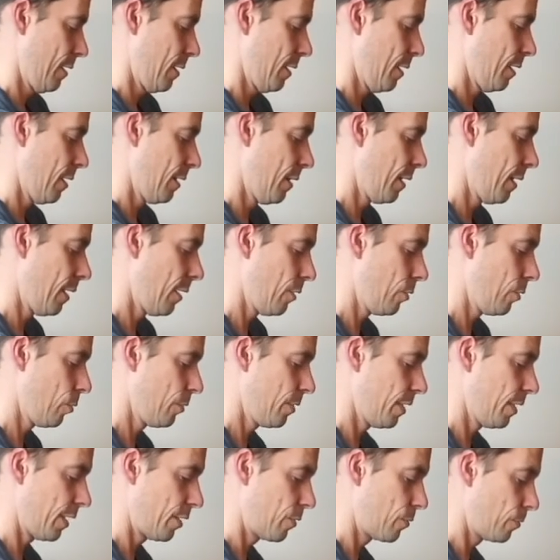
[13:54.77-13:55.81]
And now
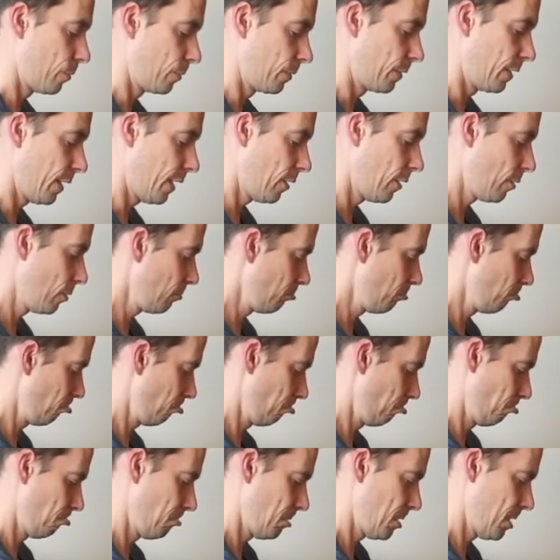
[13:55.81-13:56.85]
they cool down,
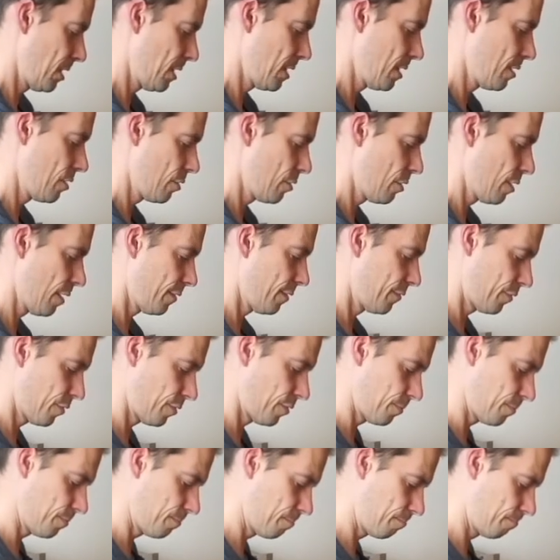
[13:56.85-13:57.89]
and then you have
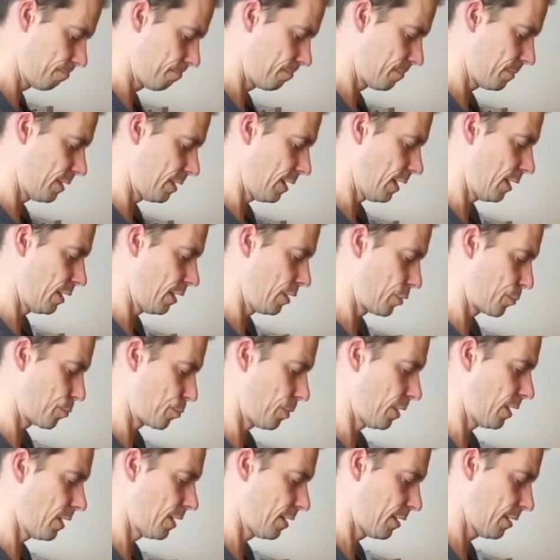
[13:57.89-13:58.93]
some Danish
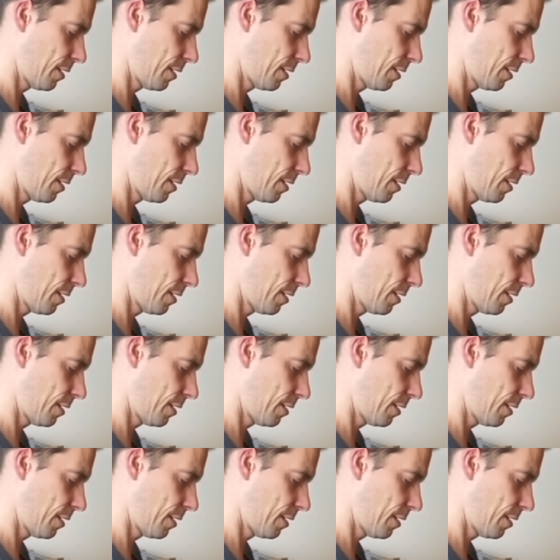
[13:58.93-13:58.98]
bread